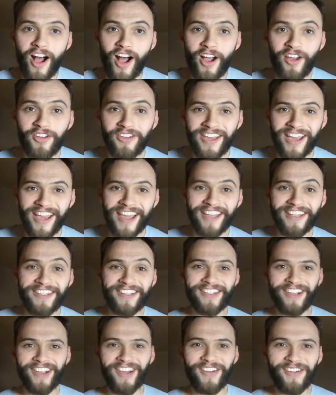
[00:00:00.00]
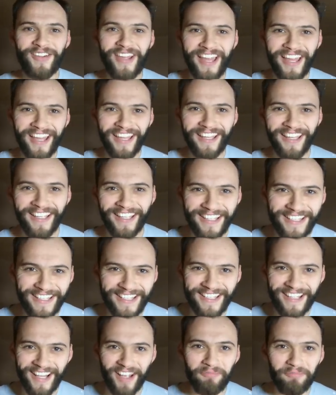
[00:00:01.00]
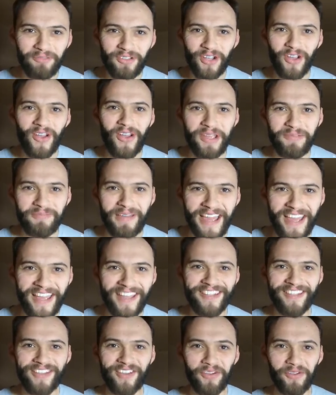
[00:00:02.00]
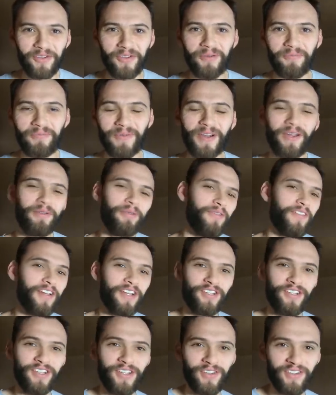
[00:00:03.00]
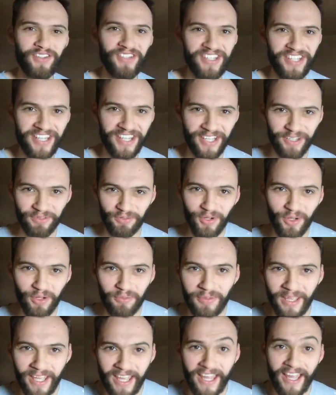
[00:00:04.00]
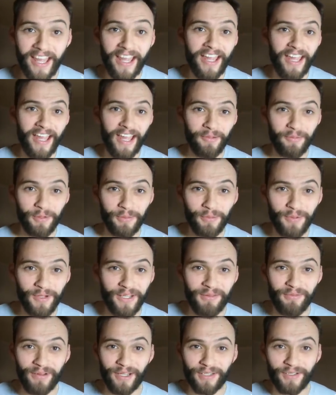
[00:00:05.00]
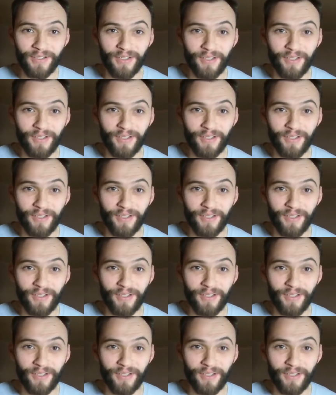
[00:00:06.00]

Okay, so some time has gone on by. We've actually gone into the other room and we've pretty much